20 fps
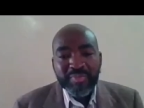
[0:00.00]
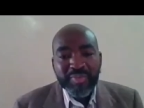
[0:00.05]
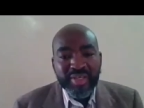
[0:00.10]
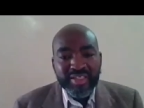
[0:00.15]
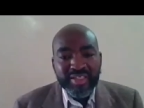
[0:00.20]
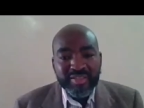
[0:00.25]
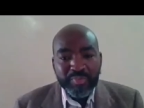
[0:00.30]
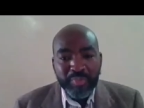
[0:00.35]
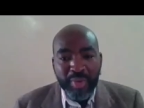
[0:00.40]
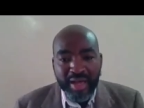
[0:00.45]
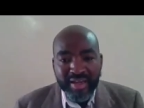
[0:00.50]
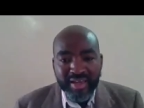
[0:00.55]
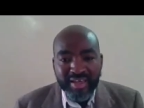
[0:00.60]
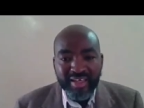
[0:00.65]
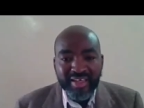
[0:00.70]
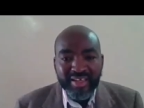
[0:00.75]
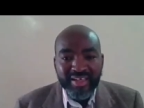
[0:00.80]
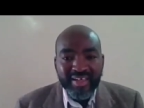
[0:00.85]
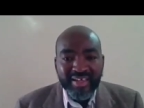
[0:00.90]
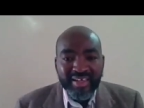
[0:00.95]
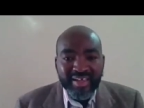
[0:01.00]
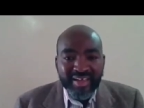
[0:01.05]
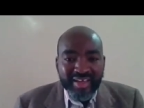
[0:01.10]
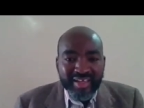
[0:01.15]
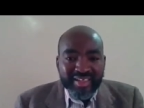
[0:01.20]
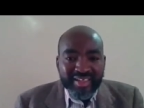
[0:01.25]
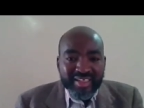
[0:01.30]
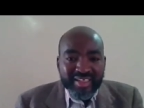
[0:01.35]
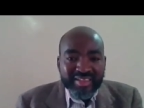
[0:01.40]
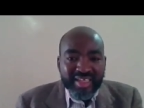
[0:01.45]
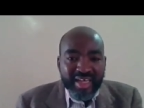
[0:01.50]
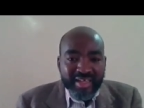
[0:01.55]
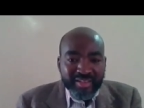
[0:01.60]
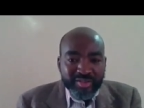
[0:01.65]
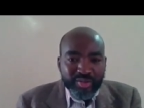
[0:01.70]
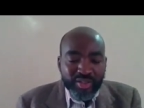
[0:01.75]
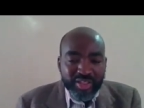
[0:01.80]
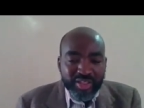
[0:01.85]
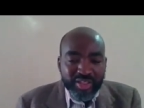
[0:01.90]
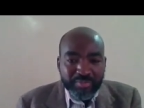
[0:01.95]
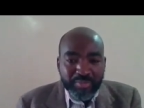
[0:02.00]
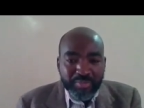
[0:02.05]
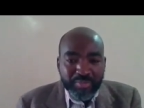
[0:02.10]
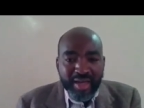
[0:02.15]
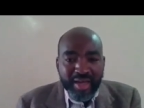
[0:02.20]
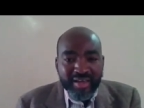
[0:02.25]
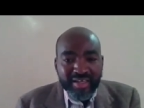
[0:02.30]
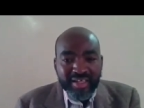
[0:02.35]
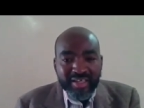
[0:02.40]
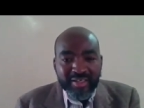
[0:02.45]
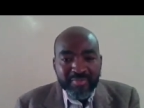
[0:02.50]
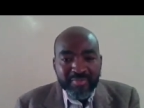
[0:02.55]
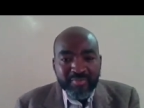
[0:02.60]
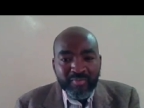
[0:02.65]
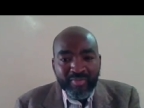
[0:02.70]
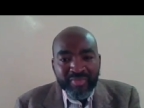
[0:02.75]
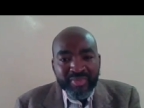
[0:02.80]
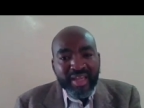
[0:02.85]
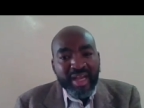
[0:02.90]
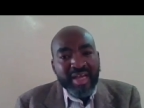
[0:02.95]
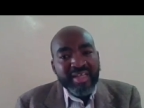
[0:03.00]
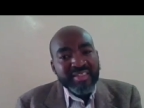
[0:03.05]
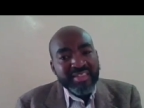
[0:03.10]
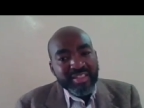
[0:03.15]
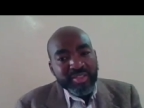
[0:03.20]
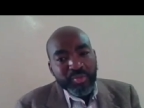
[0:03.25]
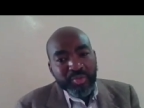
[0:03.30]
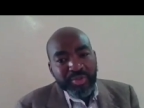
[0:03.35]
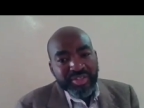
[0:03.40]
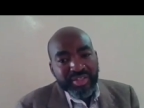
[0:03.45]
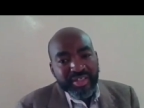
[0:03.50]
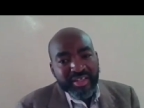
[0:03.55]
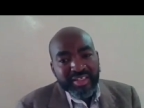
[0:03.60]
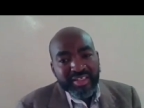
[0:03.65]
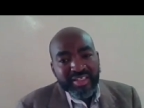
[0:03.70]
the means? Bangi. Let us isolate Bangi and deal with